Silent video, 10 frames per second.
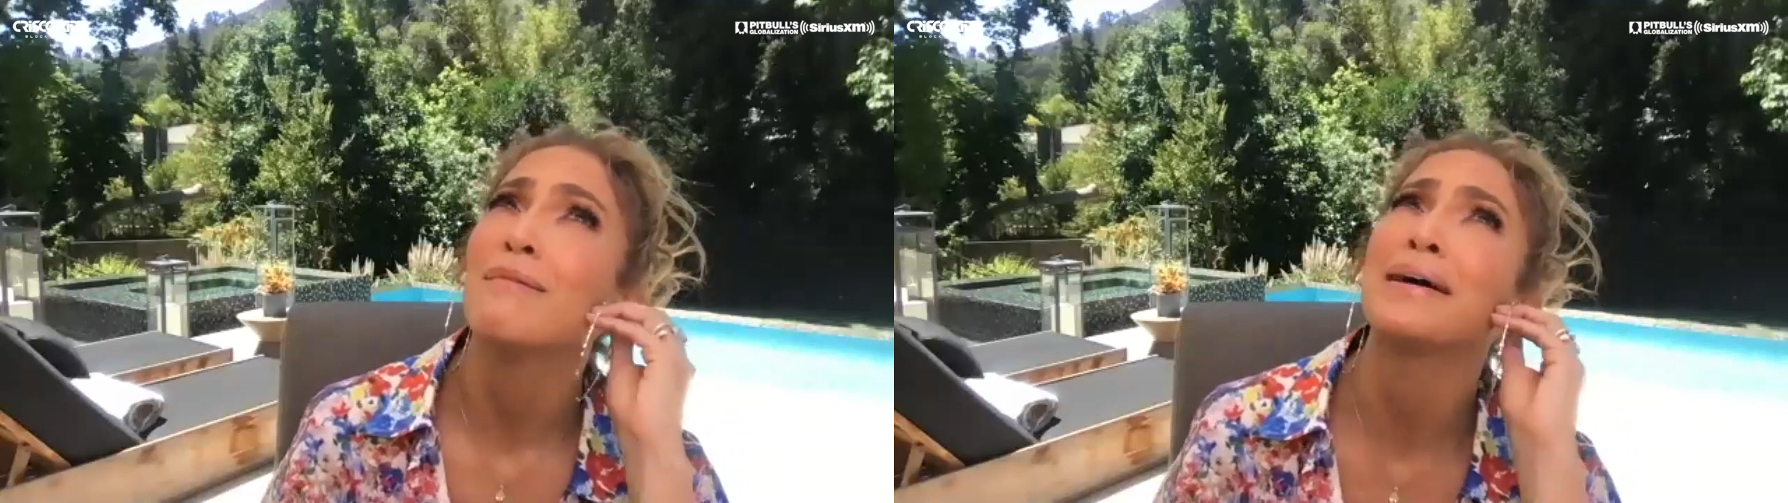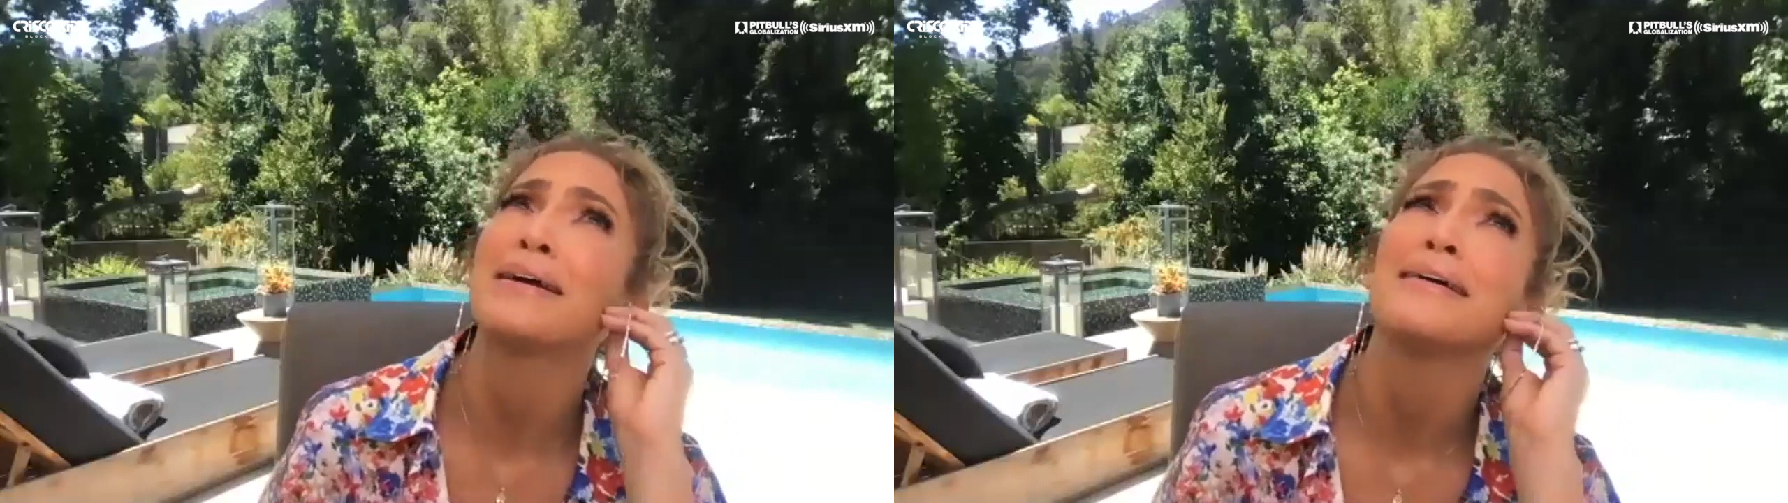
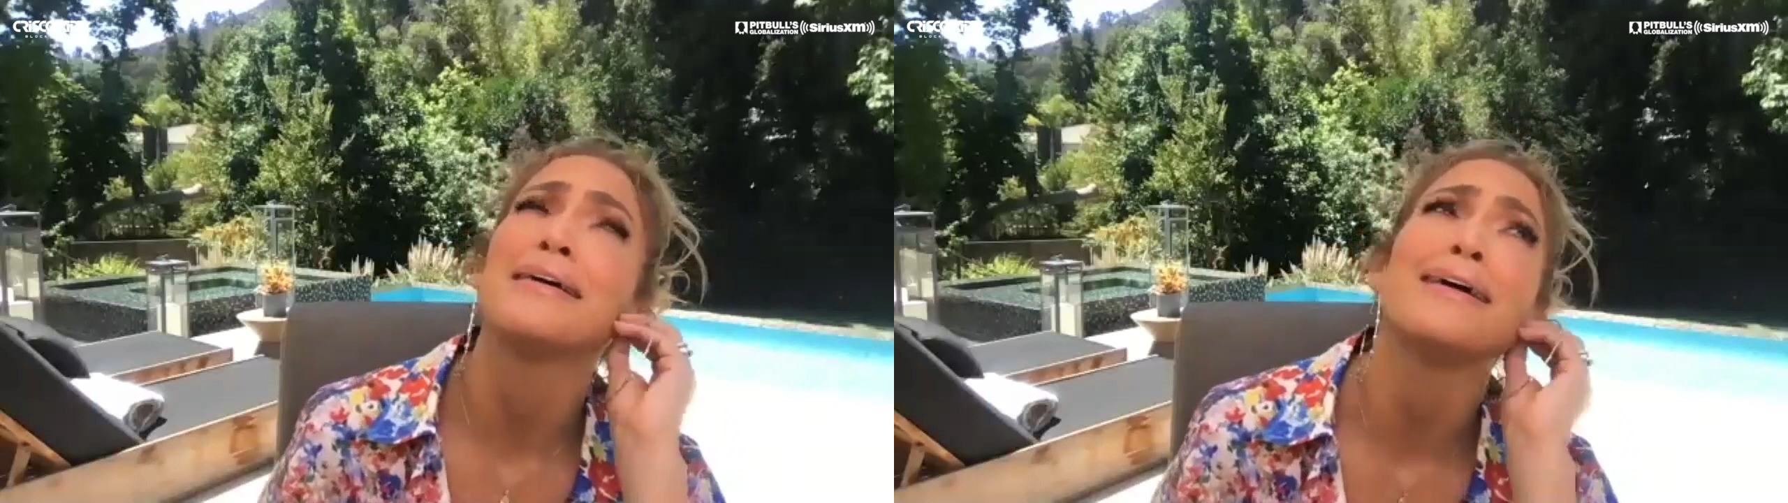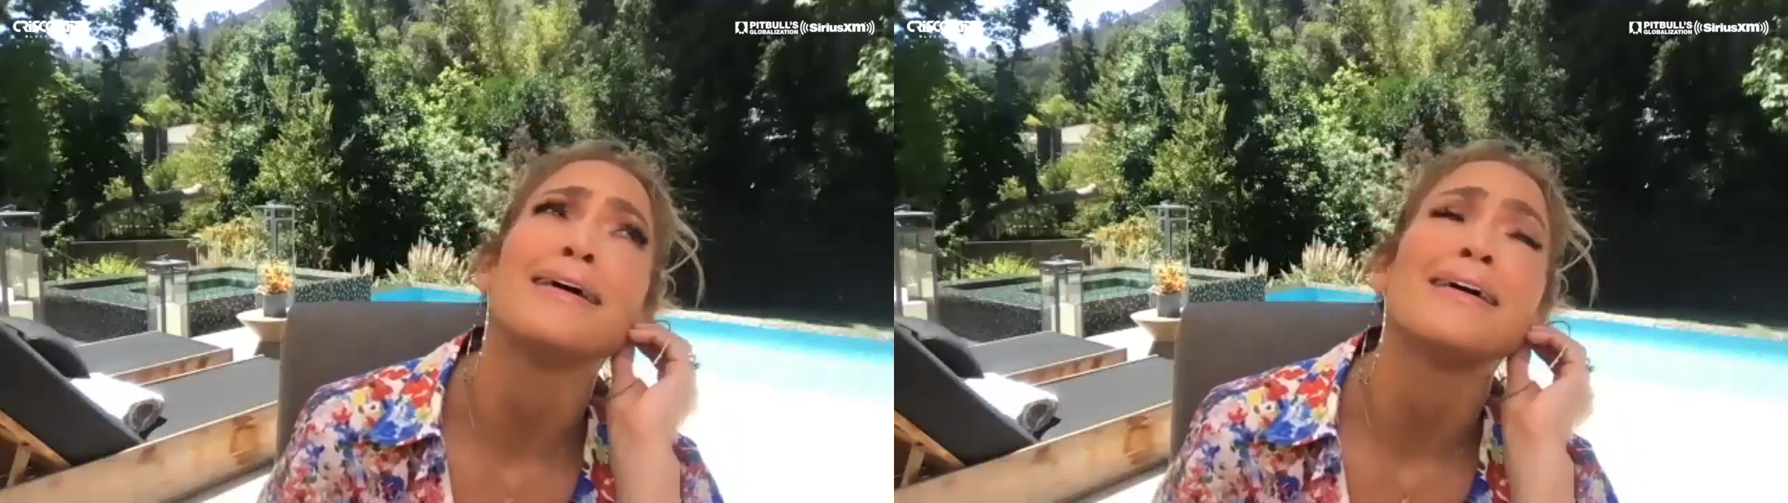Oh, my
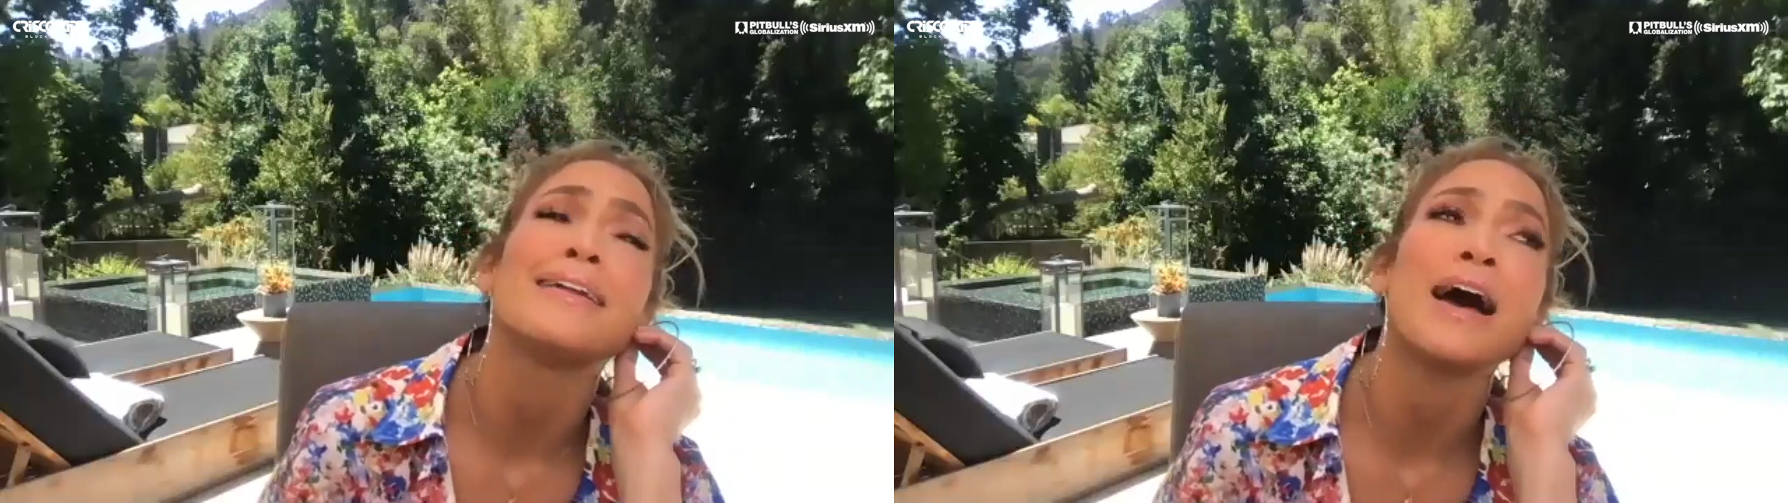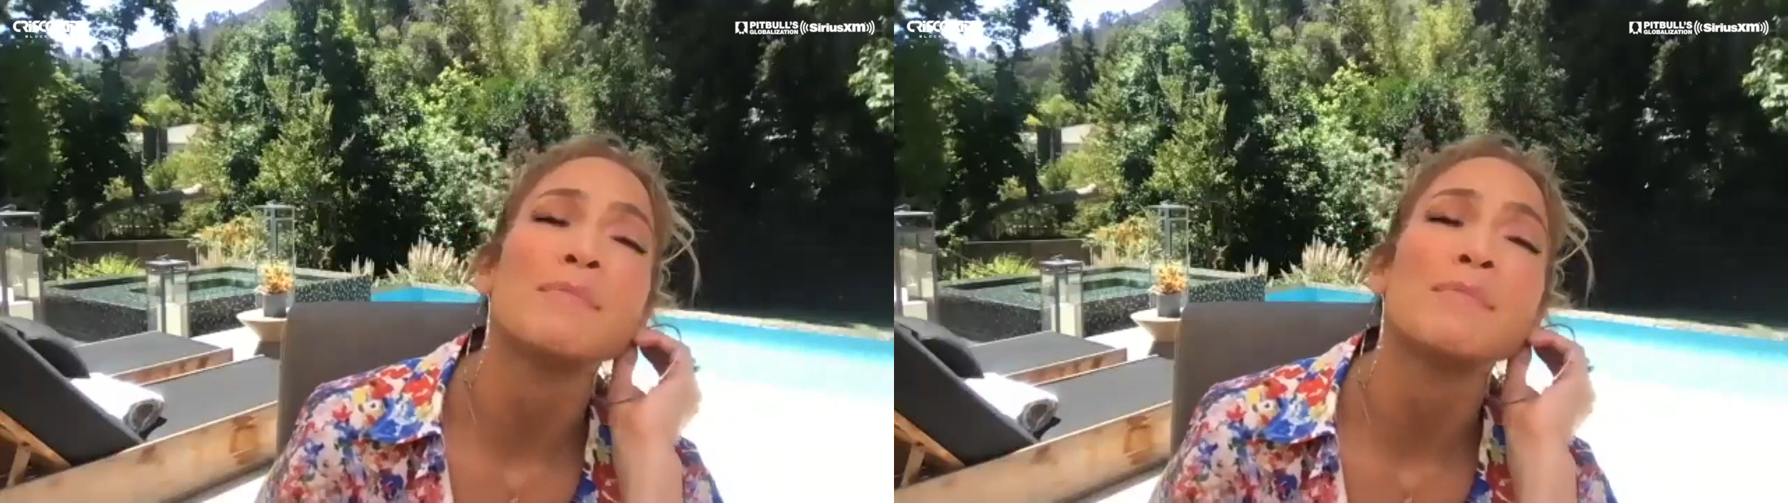God.